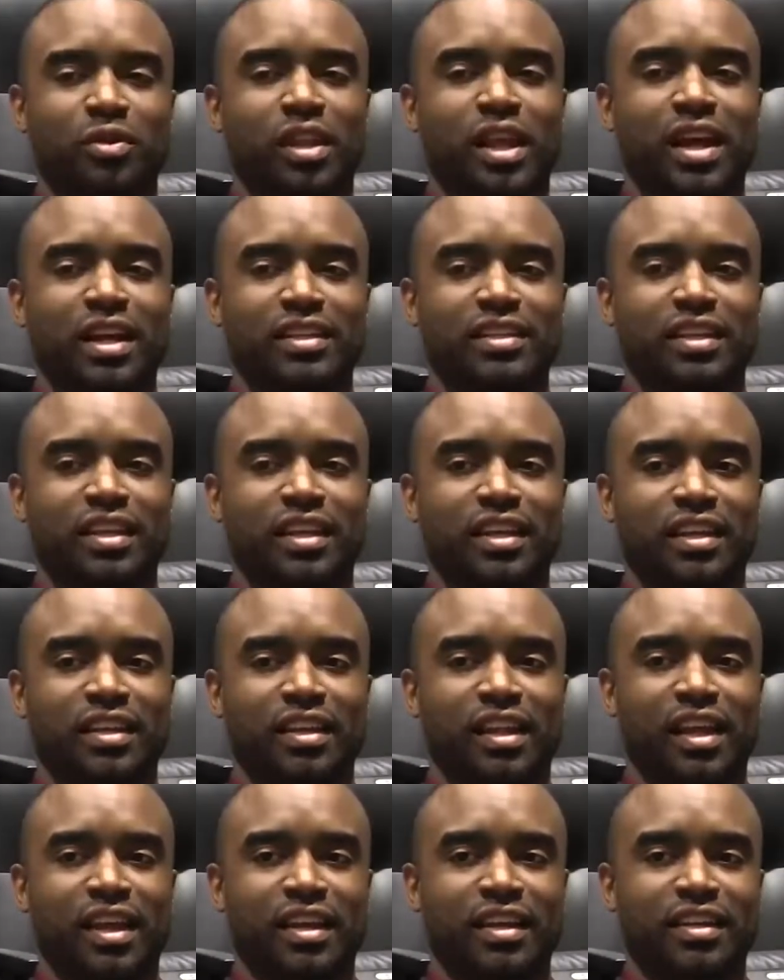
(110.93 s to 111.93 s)
locked
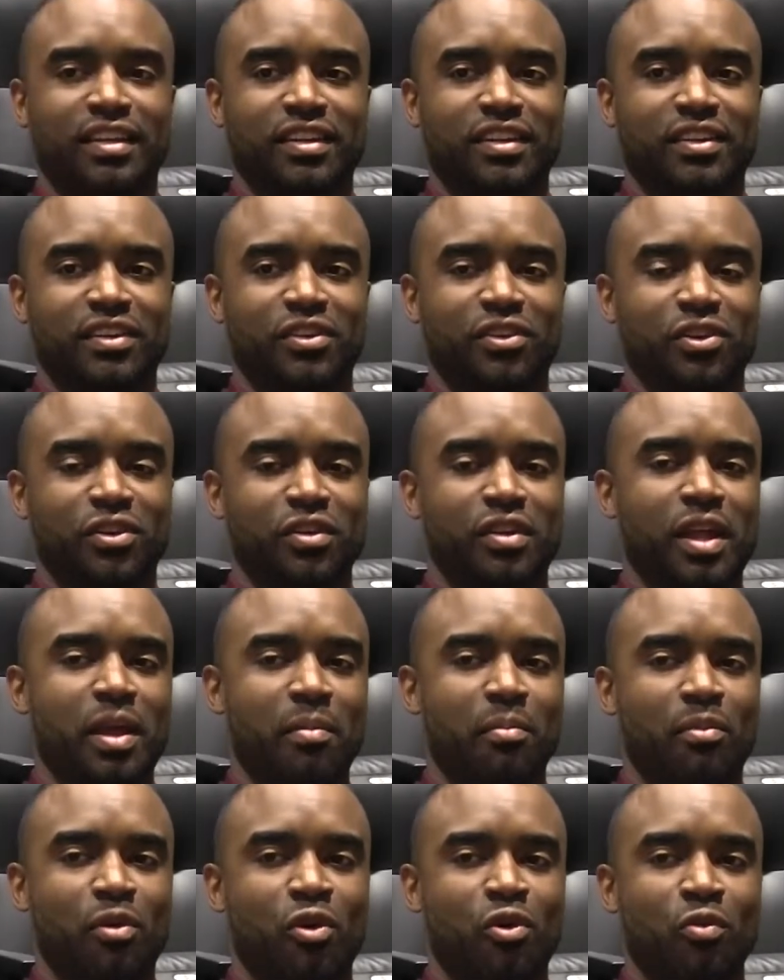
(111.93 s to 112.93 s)
in like during
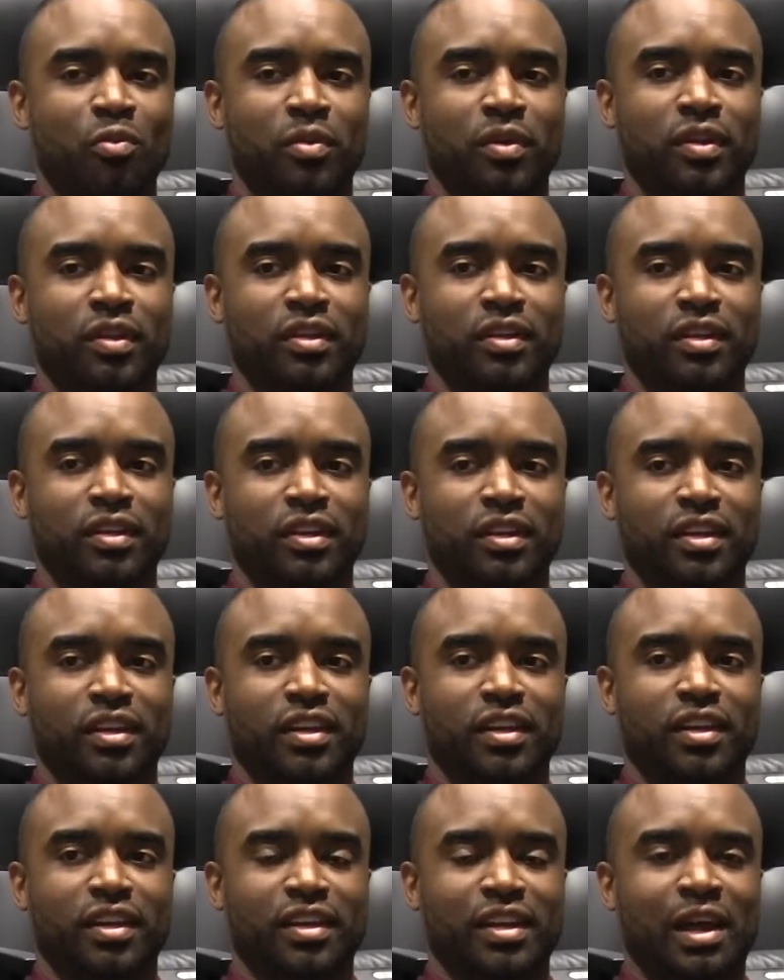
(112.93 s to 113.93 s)
that moment,
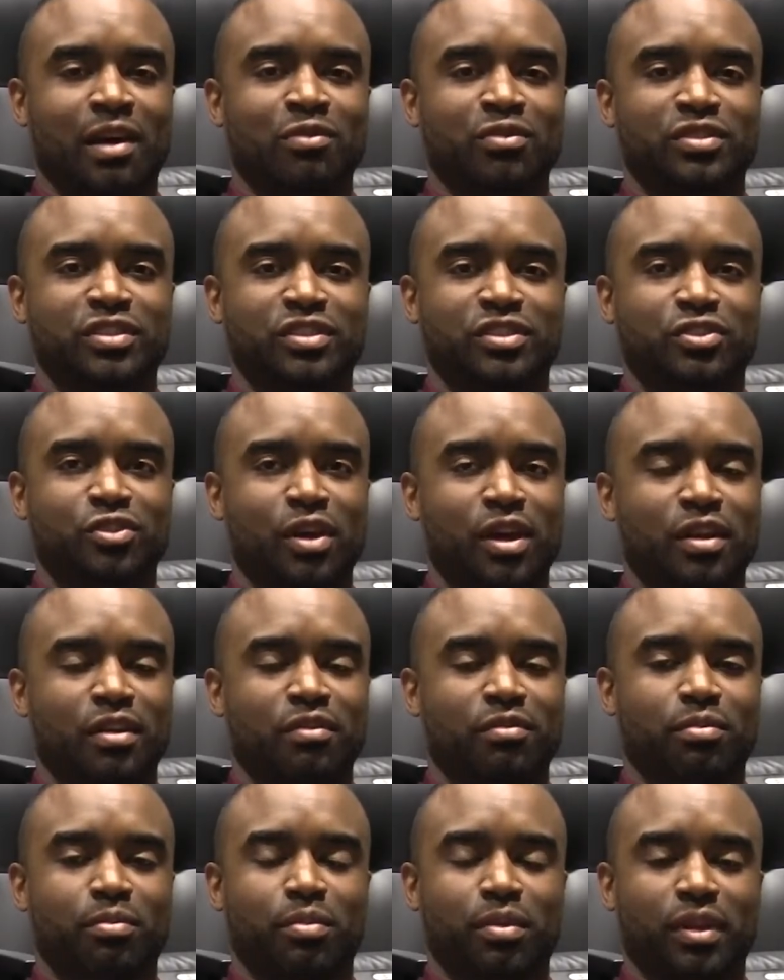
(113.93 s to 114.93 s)
and I was just trying
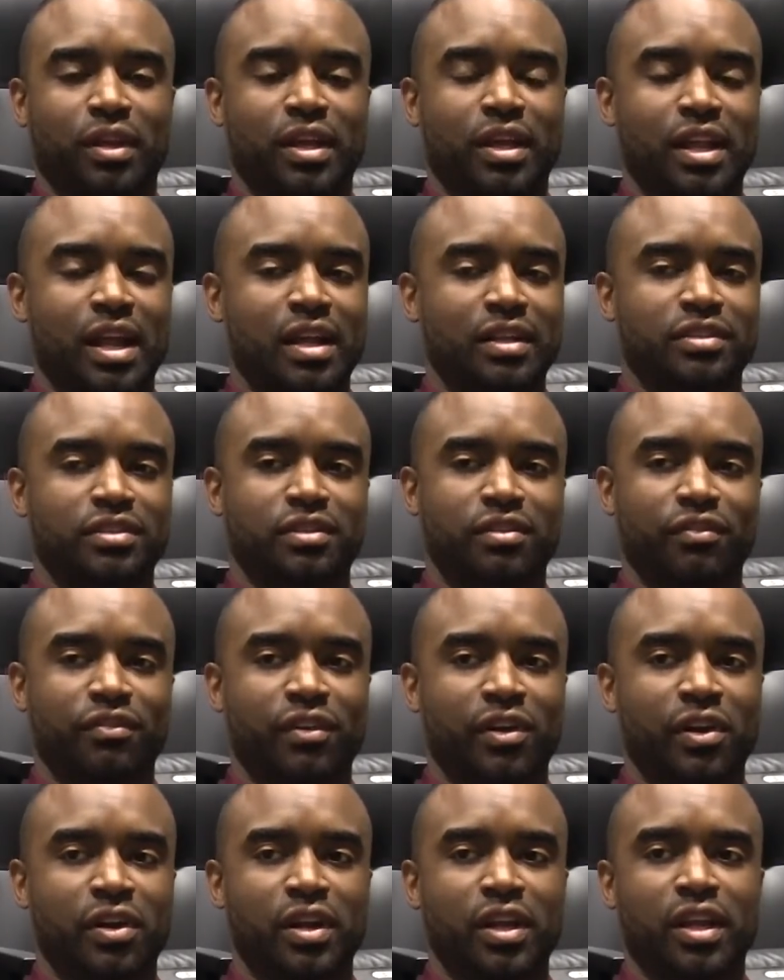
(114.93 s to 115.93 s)
to play it out to the
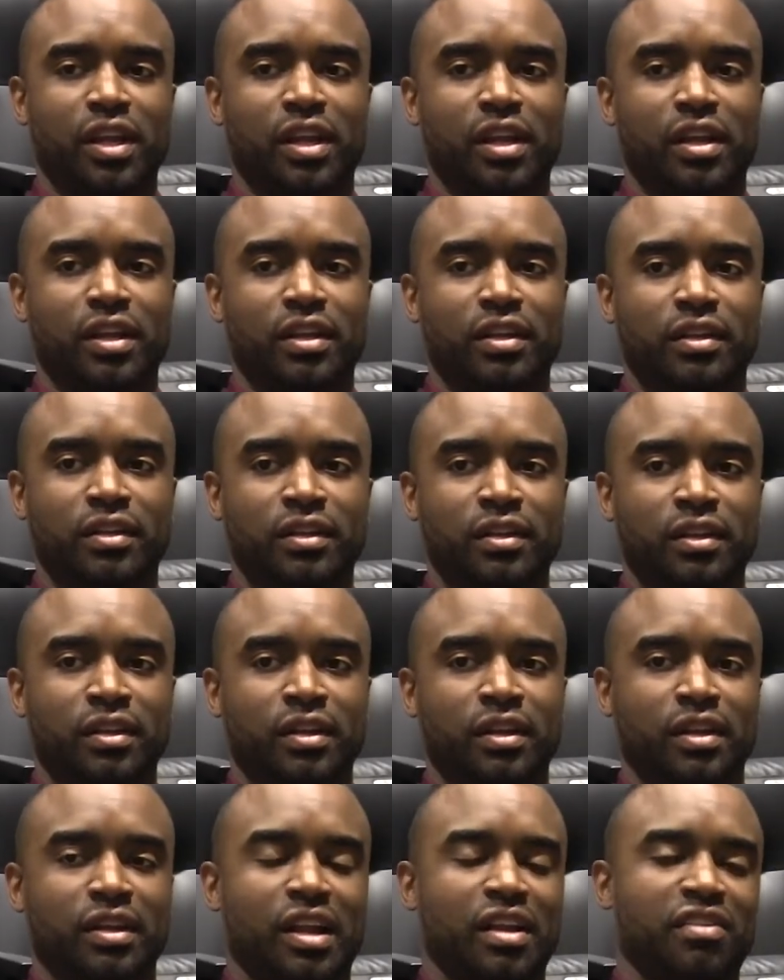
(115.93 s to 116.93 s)
very end.
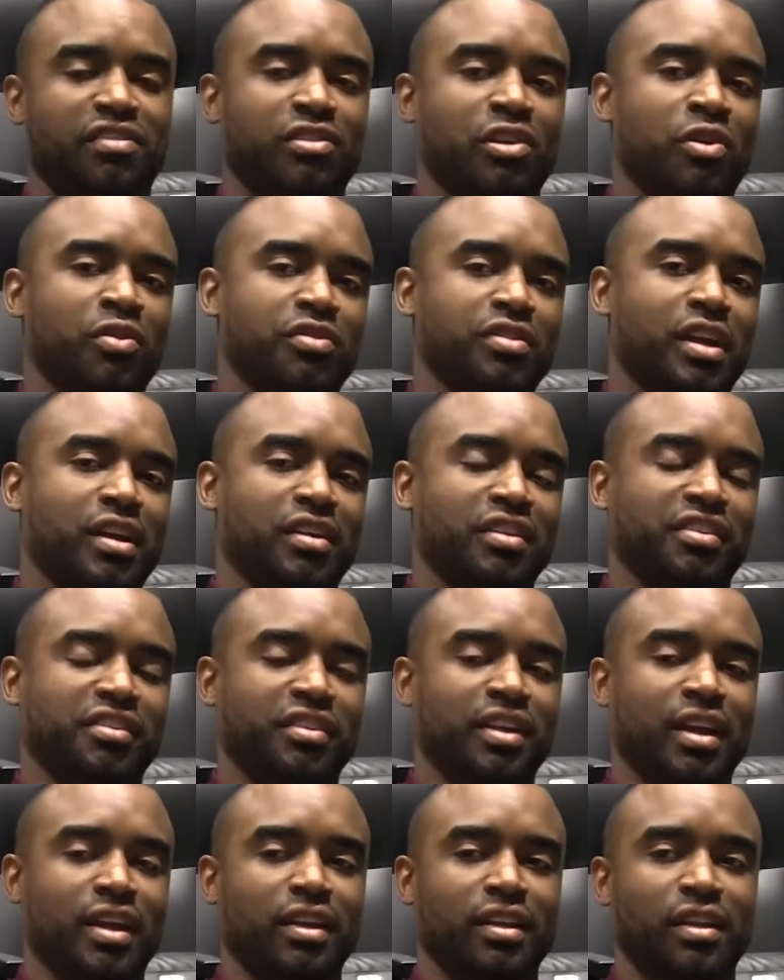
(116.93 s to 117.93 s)
And I saw it was like a
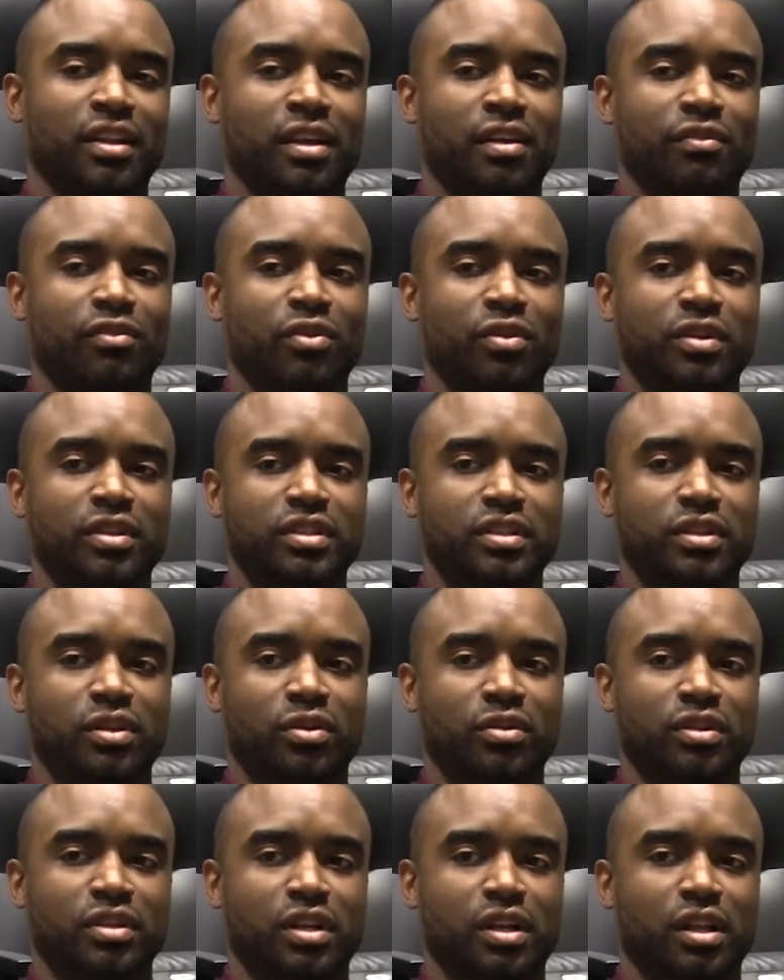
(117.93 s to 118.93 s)
second left on,
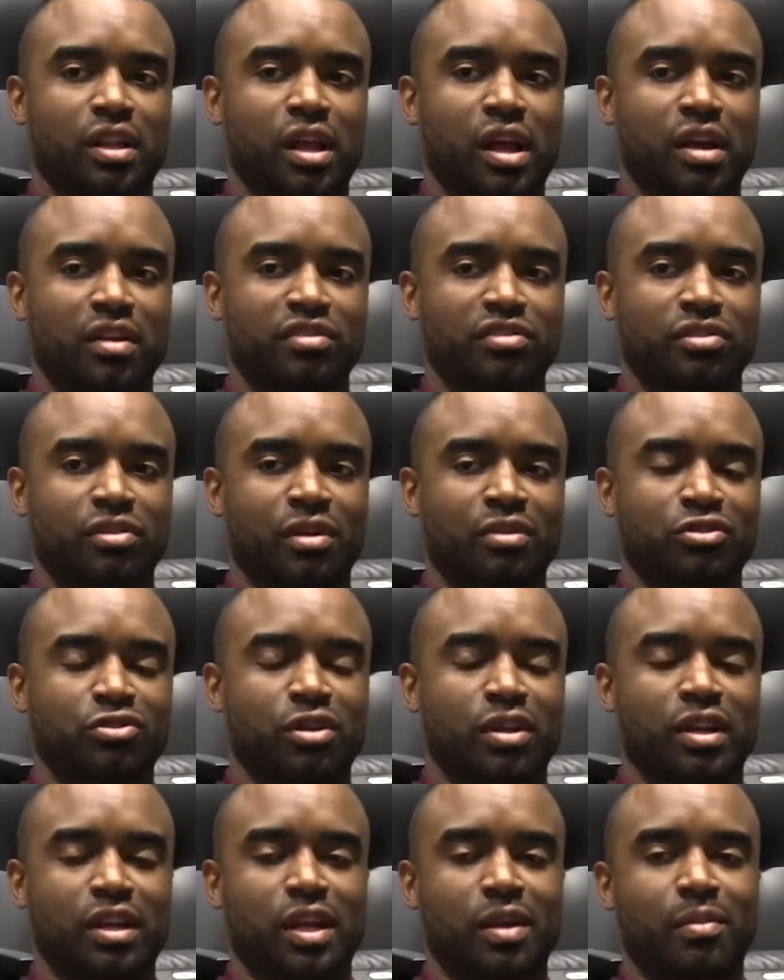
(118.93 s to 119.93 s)
on the clock, so I was
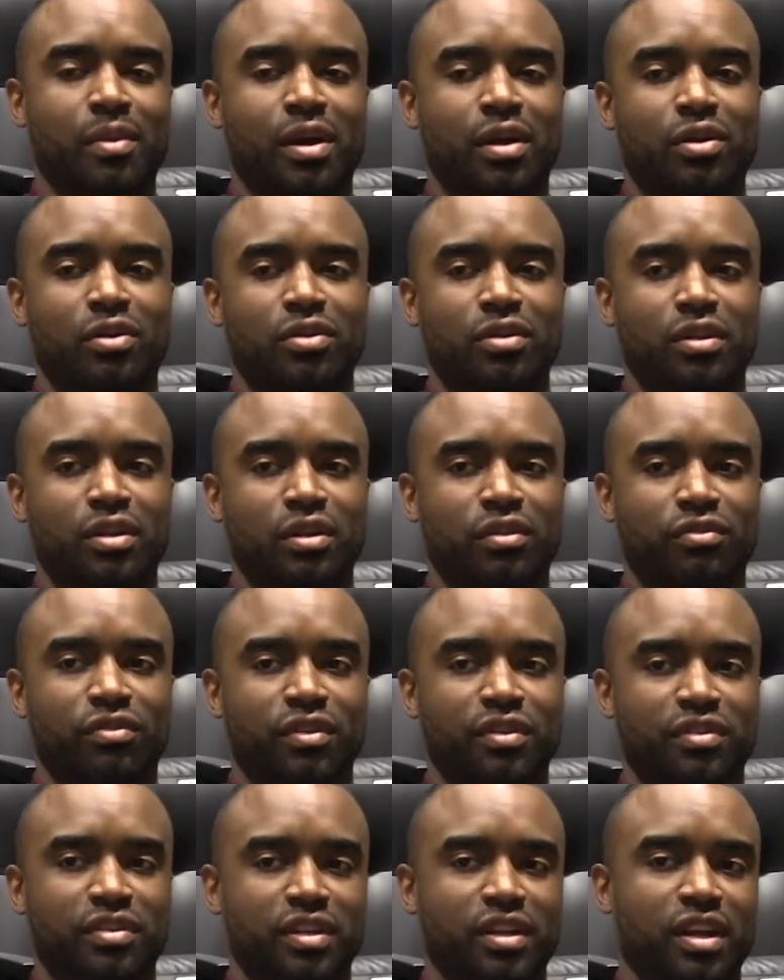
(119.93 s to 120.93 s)
trying to get back on
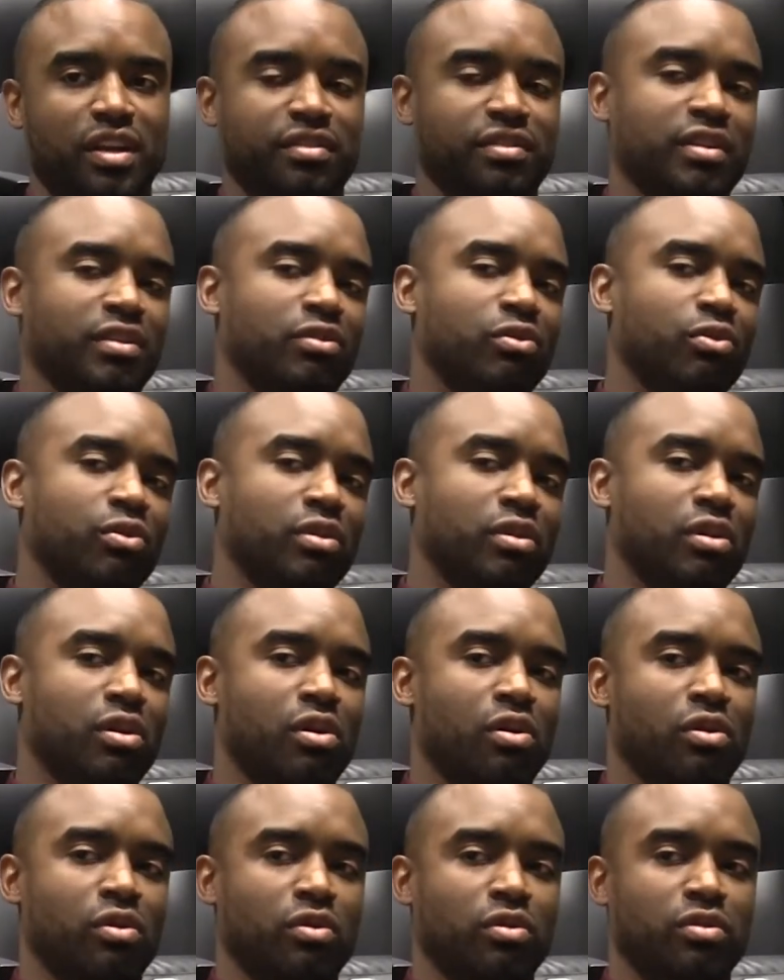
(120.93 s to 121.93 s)
defense in case they threw it
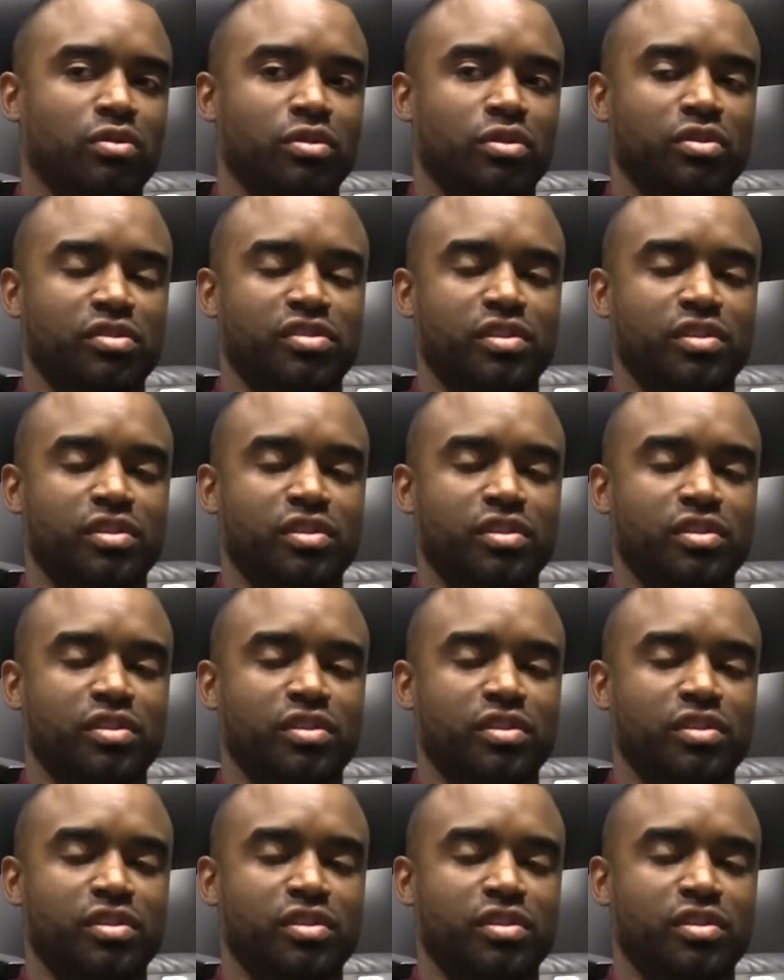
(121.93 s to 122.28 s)
long or